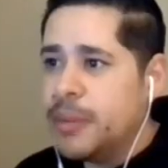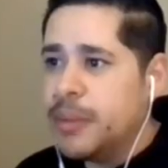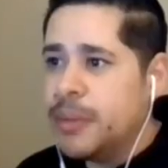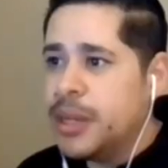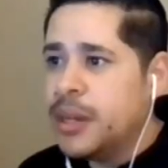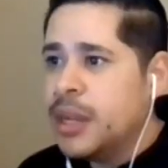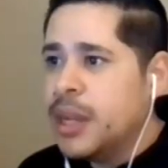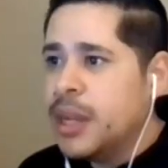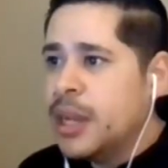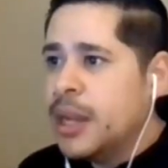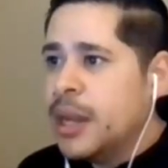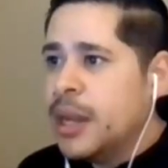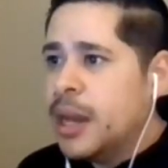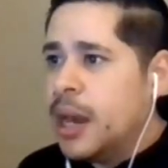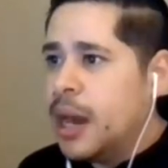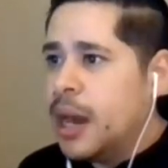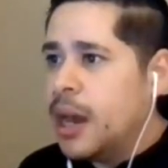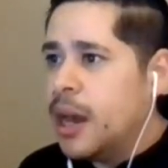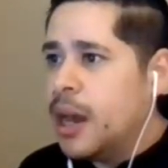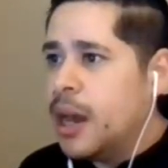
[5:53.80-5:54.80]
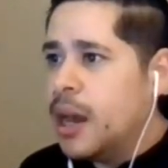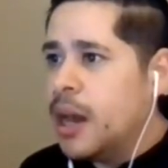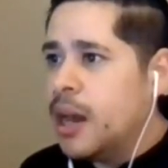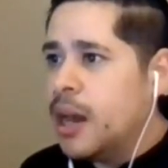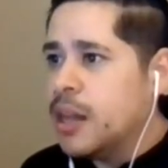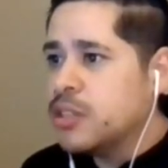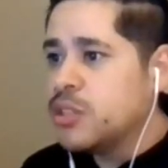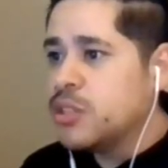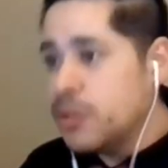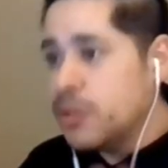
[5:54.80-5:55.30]
what I mean?
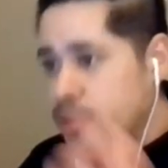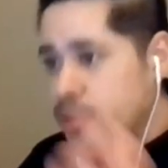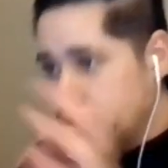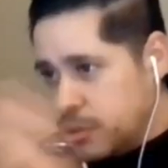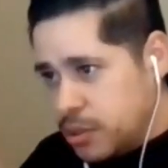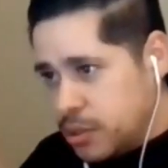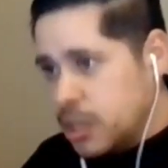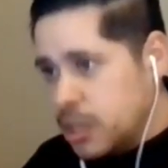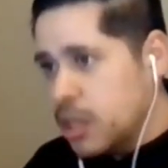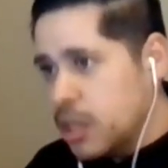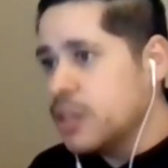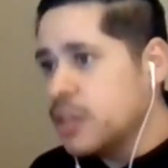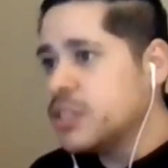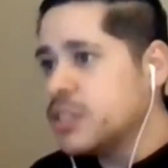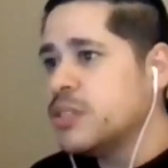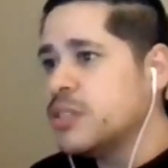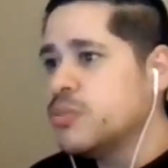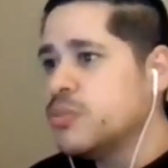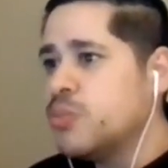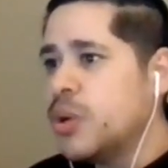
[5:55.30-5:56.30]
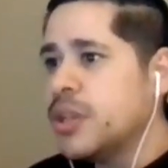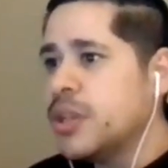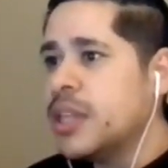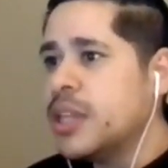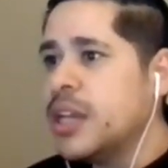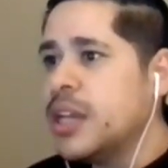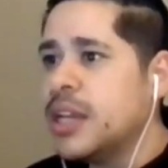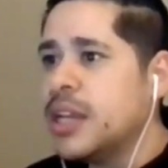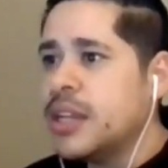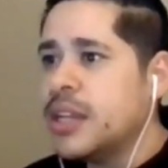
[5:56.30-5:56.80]
So the looks is one
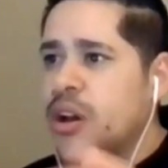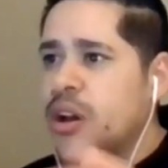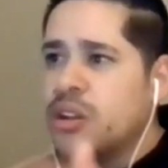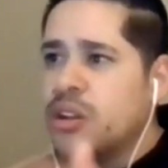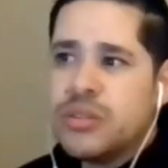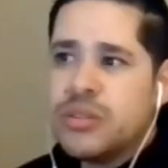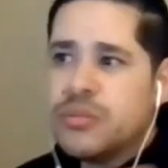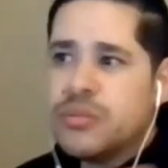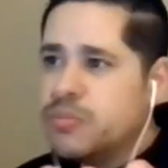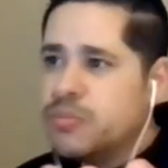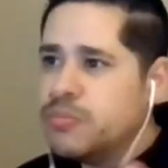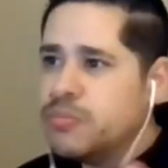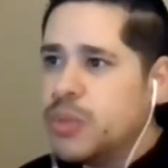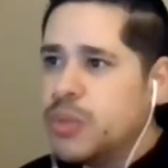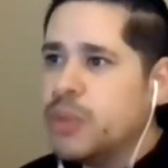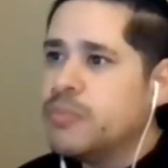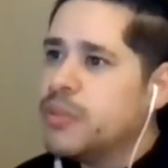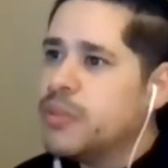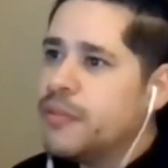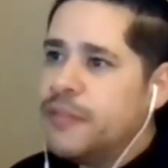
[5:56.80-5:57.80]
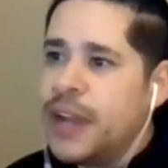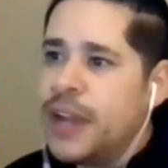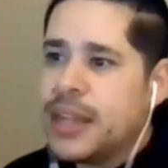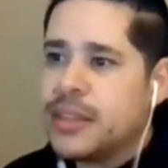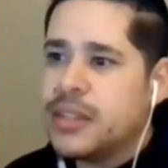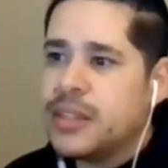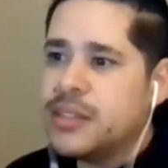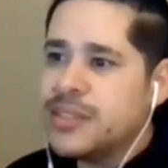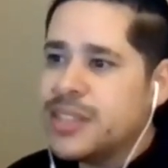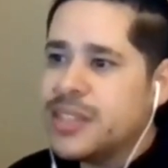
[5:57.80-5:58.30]
thing, and also, well, the
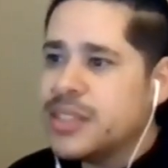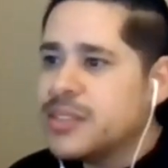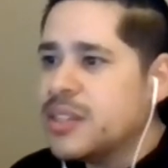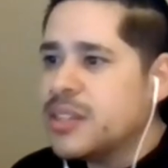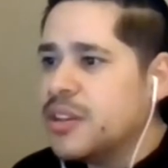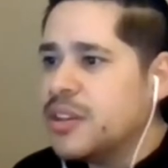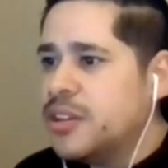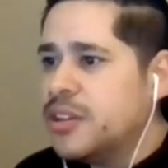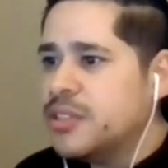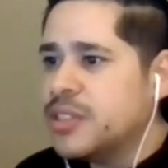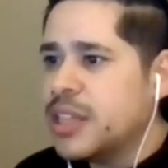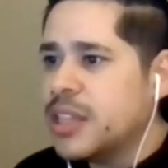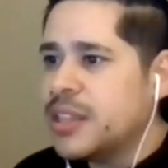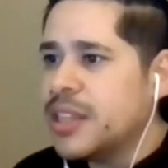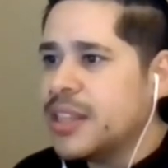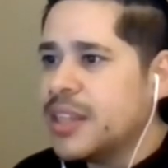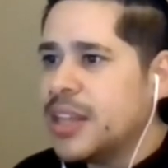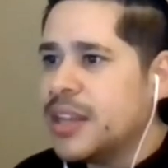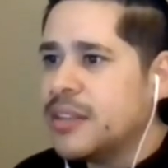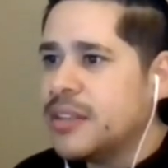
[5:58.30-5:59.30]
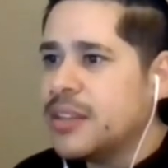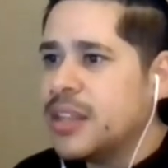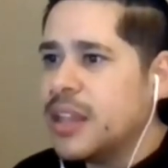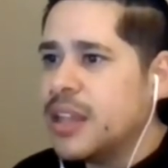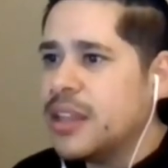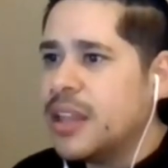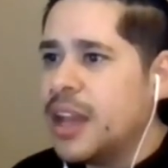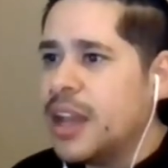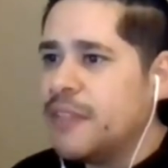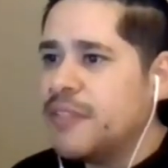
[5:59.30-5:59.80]
fact that it's his and hers, I think that
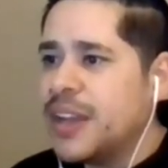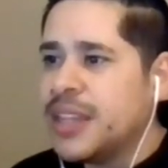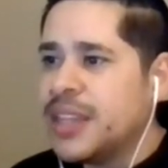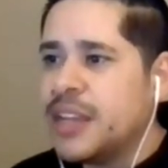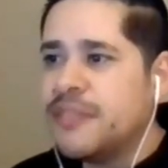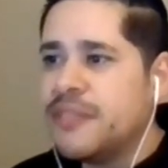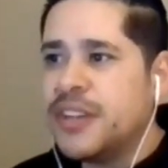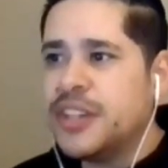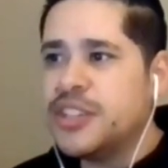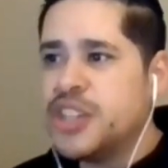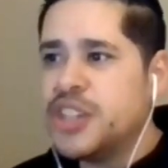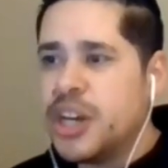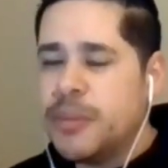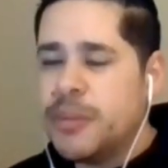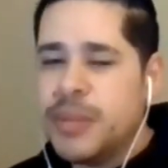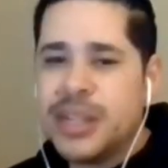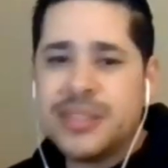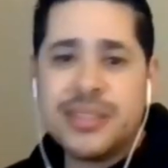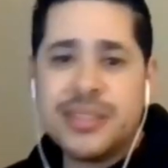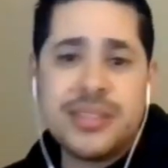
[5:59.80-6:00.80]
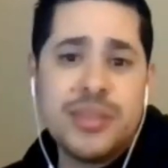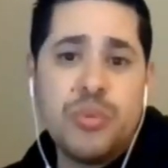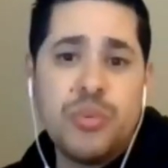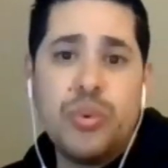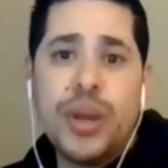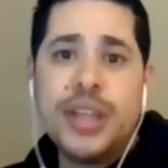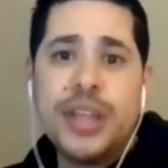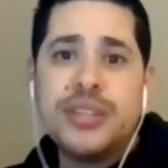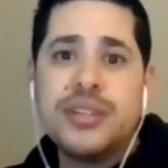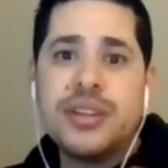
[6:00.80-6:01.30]
I find that very charming because it's a
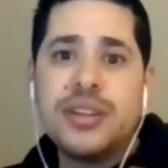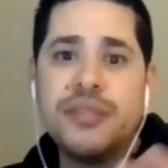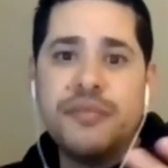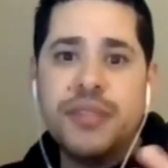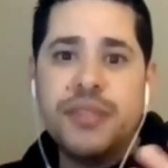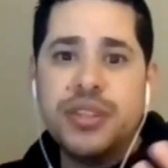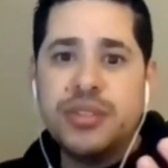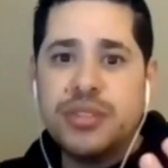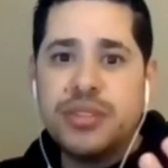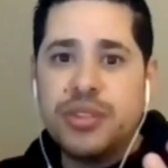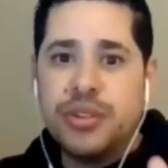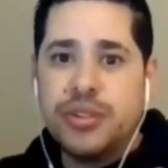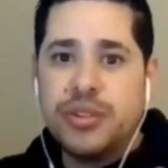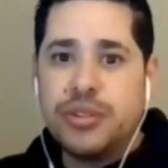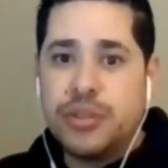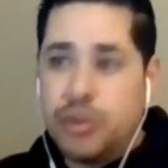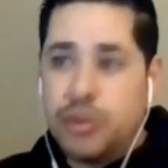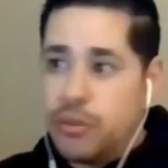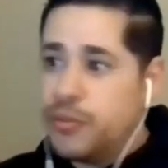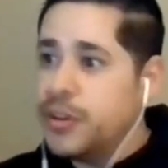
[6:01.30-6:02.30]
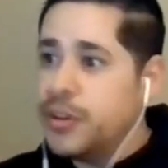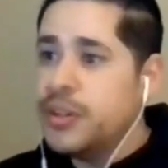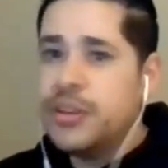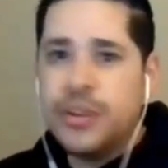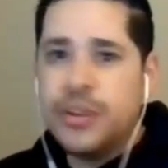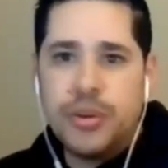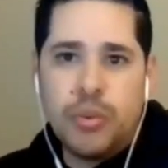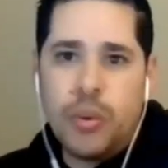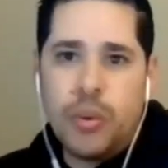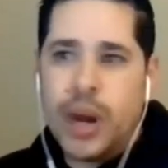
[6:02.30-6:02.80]
way to convince your
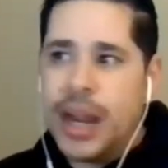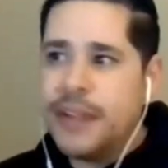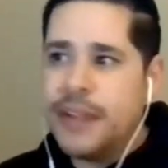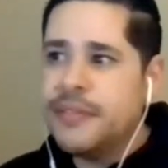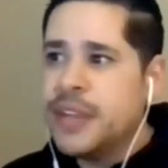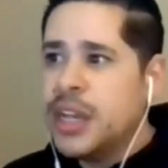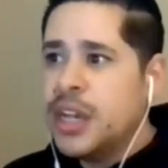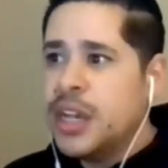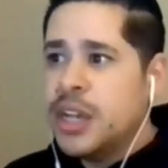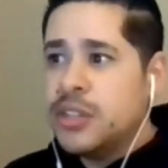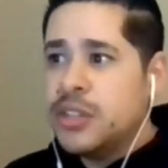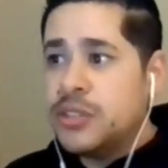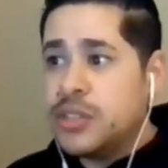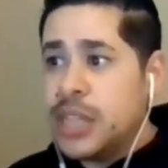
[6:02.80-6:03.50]
girlfriend, your wife,